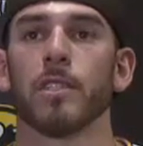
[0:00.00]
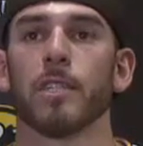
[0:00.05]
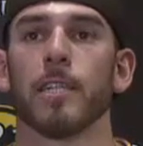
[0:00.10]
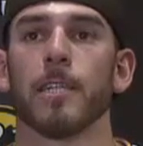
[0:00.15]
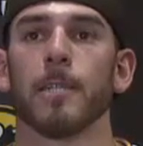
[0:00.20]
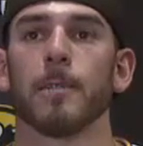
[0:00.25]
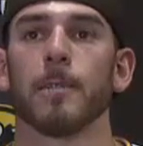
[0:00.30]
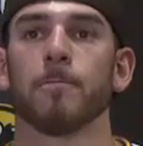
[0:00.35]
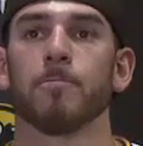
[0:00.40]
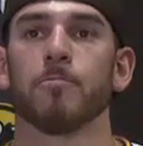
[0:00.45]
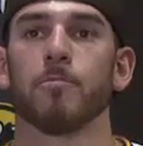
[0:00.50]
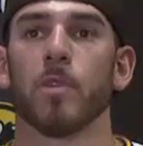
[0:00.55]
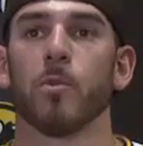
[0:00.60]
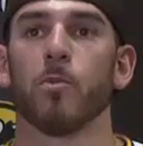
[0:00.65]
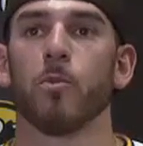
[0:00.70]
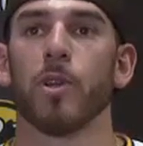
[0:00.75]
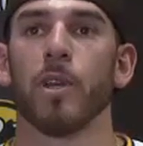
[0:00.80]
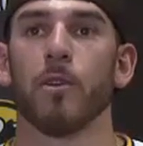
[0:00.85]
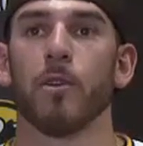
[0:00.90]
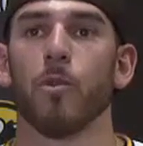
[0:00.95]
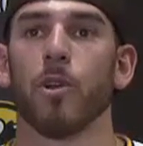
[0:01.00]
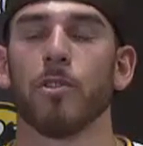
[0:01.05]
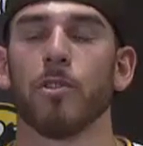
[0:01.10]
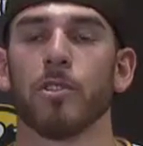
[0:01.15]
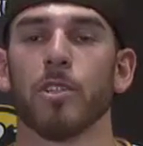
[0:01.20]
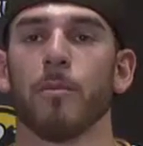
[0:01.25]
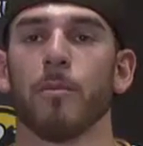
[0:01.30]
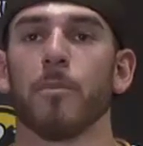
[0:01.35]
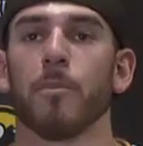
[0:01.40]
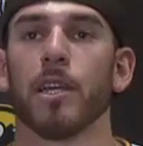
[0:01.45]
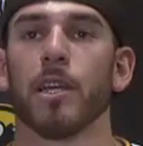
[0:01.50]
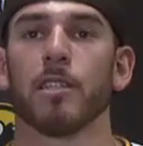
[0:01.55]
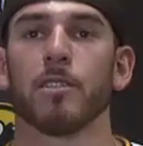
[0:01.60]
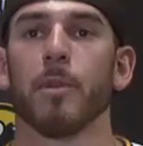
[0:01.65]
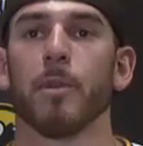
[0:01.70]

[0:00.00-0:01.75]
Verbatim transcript: Um, and we get runners on base.